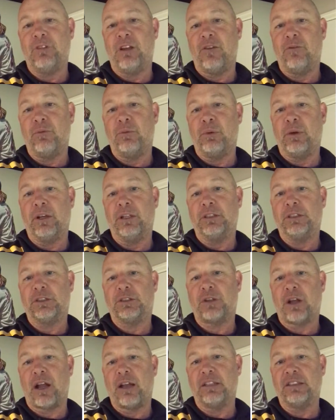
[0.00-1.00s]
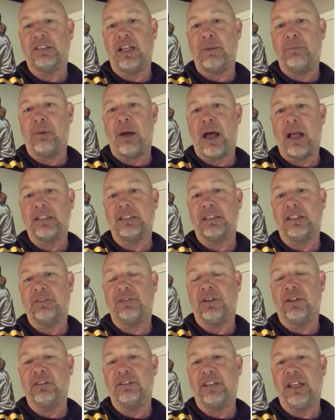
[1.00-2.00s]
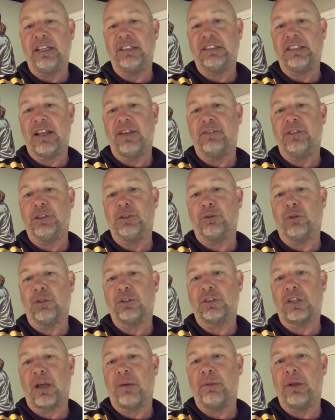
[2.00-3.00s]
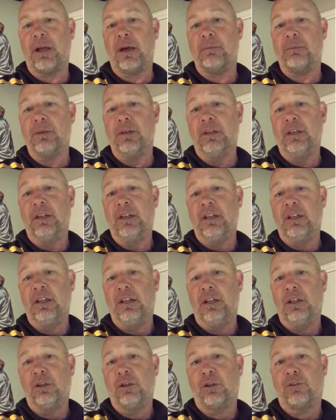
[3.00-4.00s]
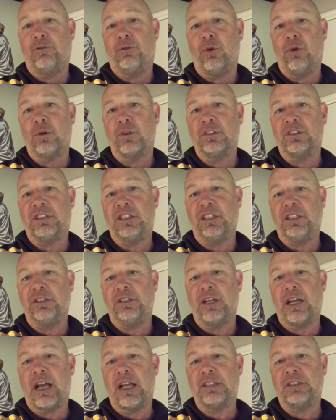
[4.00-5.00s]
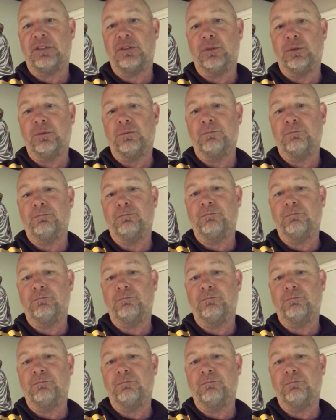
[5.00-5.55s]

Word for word: everybody just trying to stay positive. Day seven drills coming up. Look forward to seeing you guys soon.